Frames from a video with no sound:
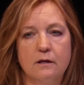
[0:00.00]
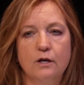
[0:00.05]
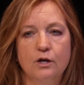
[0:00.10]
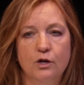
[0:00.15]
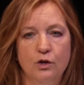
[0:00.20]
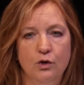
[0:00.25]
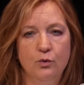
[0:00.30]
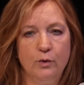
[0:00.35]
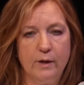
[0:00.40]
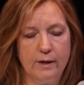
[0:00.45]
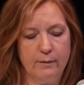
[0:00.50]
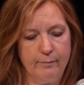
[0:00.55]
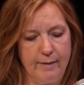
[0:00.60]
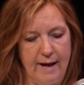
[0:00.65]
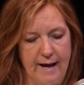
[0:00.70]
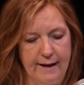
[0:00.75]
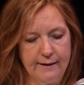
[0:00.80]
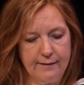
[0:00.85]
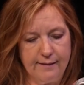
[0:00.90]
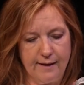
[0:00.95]
You can
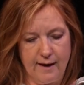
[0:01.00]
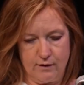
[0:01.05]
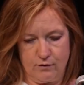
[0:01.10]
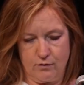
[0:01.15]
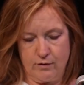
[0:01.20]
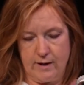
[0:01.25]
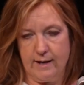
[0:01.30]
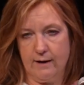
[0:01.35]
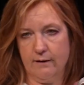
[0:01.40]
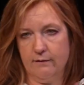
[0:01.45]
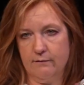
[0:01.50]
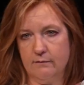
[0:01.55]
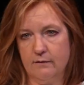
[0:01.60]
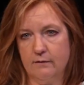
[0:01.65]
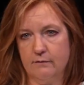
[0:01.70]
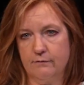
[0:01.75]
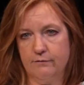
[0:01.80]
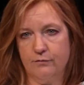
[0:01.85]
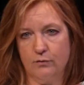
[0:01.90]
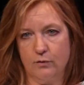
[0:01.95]
bank that credit
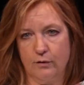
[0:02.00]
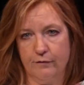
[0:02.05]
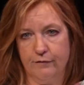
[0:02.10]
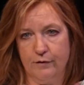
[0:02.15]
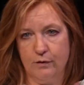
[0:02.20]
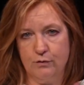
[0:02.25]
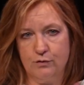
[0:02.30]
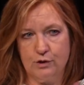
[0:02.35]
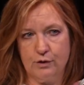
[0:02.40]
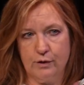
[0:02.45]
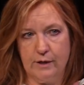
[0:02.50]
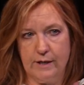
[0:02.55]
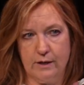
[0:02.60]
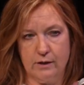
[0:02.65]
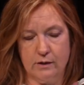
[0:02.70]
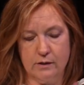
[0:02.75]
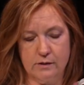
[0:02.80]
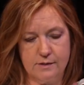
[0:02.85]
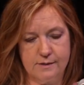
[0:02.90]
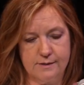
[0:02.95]
for future
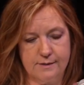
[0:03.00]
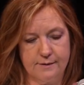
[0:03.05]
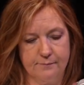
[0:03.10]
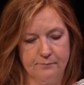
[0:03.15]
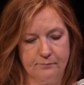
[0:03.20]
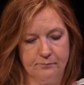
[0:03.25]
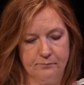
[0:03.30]
years.